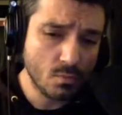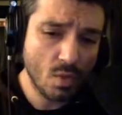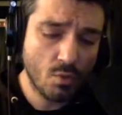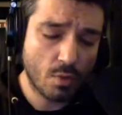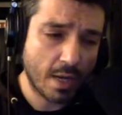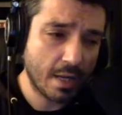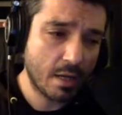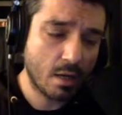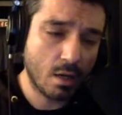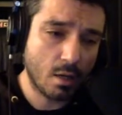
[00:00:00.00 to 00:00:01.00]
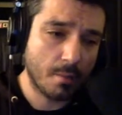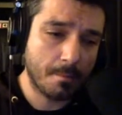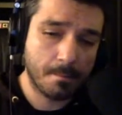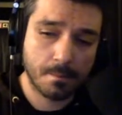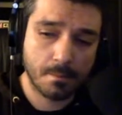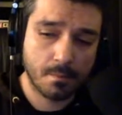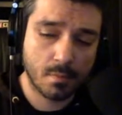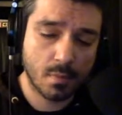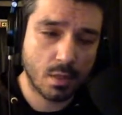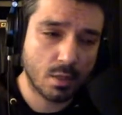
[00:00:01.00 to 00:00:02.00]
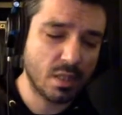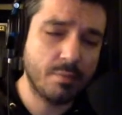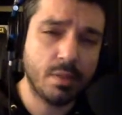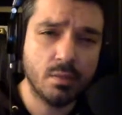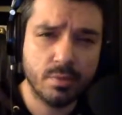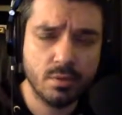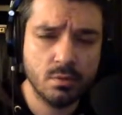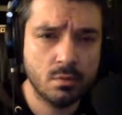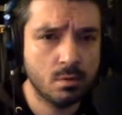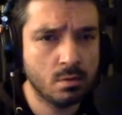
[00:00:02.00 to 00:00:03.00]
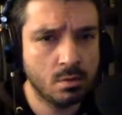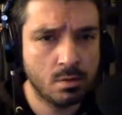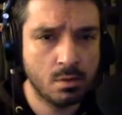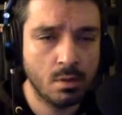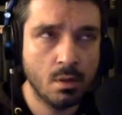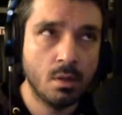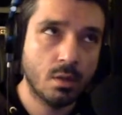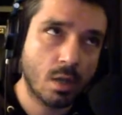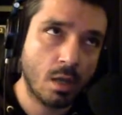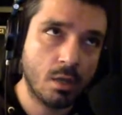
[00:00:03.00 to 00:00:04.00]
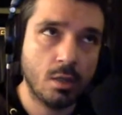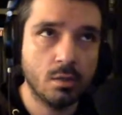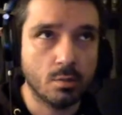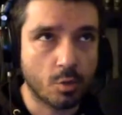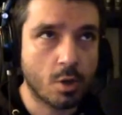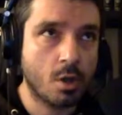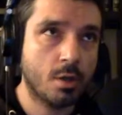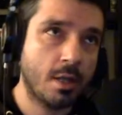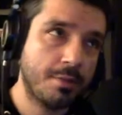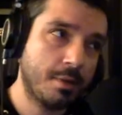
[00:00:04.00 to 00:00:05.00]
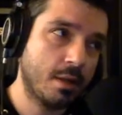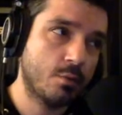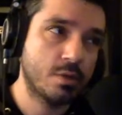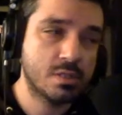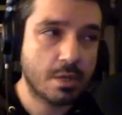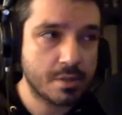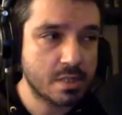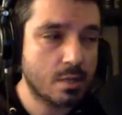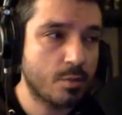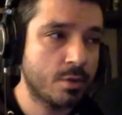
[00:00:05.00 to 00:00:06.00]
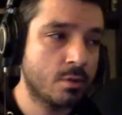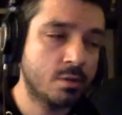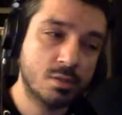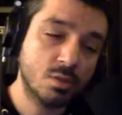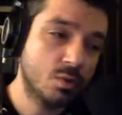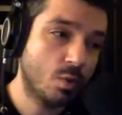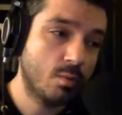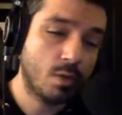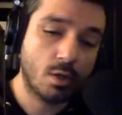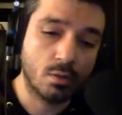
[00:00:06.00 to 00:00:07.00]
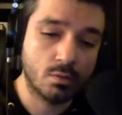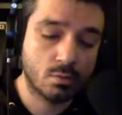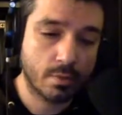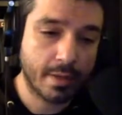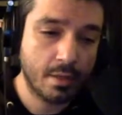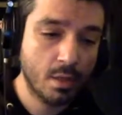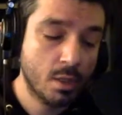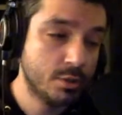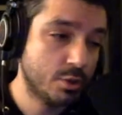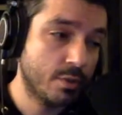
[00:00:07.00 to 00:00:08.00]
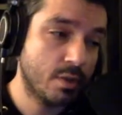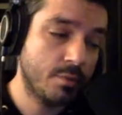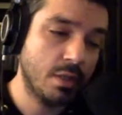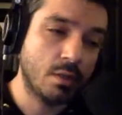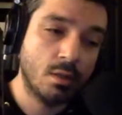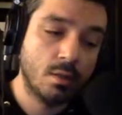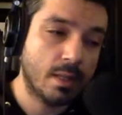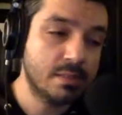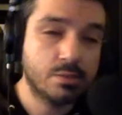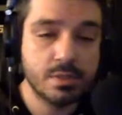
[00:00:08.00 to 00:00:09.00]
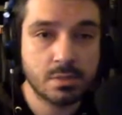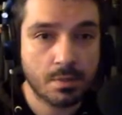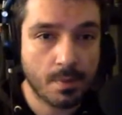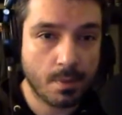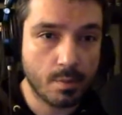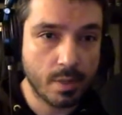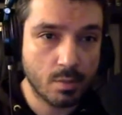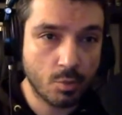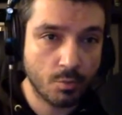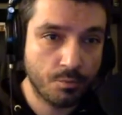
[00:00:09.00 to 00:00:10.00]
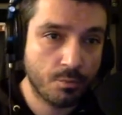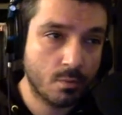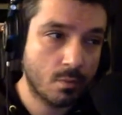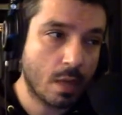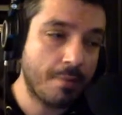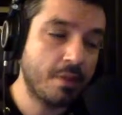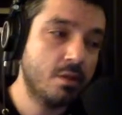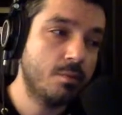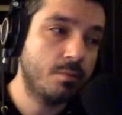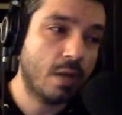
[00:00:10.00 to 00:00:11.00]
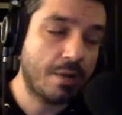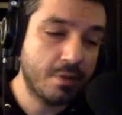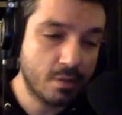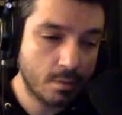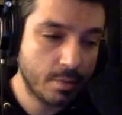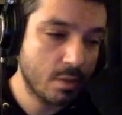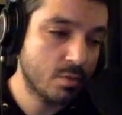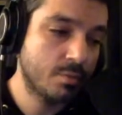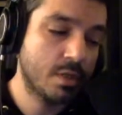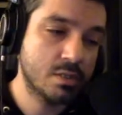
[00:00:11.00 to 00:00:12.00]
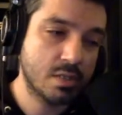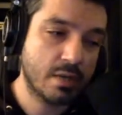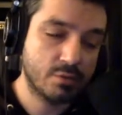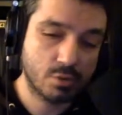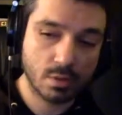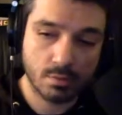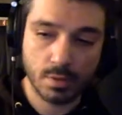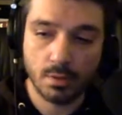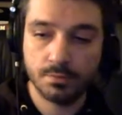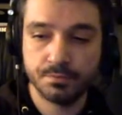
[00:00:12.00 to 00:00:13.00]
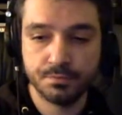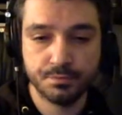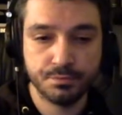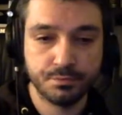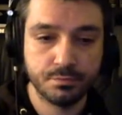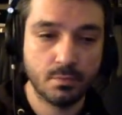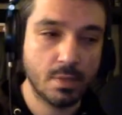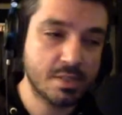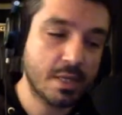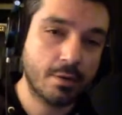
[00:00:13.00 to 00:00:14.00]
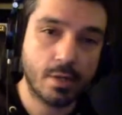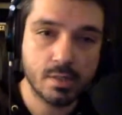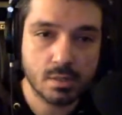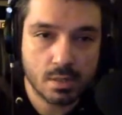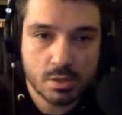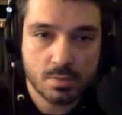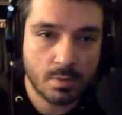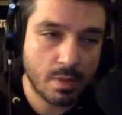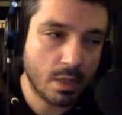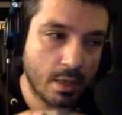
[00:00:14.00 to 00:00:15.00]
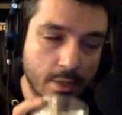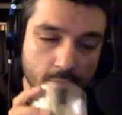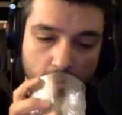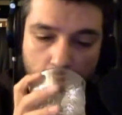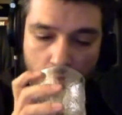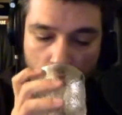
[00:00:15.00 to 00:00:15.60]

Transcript: right? Are they beatable? KD, LeBron, Anthony Edwards, Tyrese Halliburton. There's only one ball, right? Joel Embiid. That's the reason I think they're beatable. I think they're beatable because they have Joel Embiid. Is that crazy? That's just me being a hater, right?